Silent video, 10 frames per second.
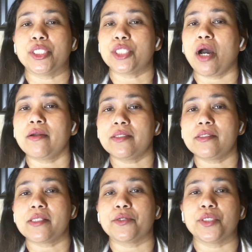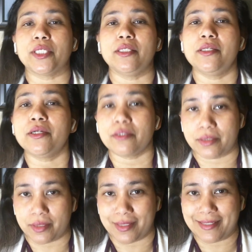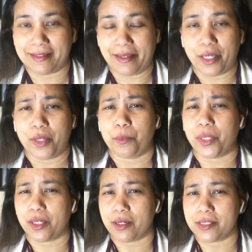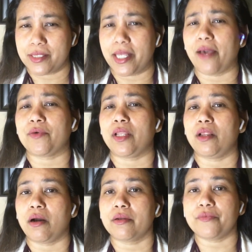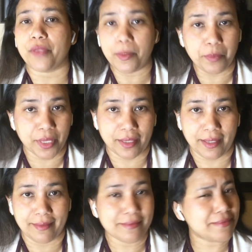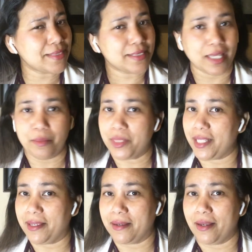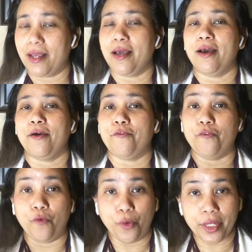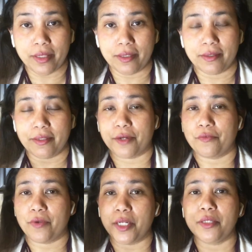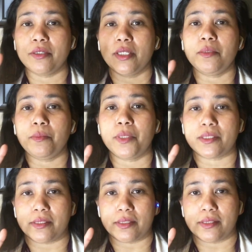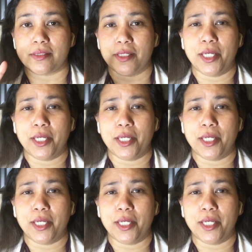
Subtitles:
doctors, they're good nurses because they have a lot of empathy. Same thing. Fourth, they're very good in business.